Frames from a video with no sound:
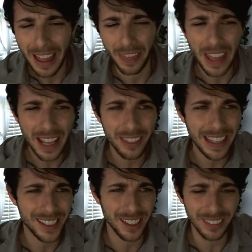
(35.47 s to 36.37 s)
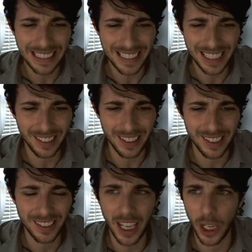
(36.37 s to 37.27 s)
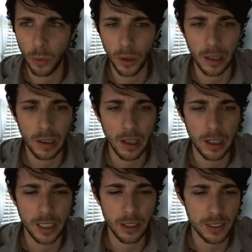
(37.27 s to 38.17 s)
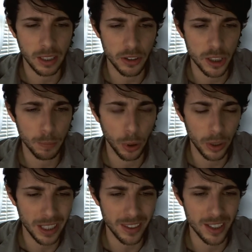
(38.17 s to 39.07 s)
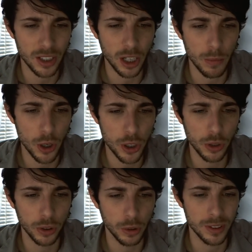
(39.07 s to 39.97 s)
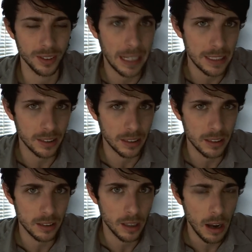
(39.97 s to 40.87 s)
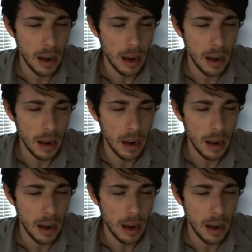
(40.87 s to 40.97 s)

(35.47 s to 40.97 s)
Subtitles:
Then they suddenly stick in this thing where now sellers put in this commercial use license.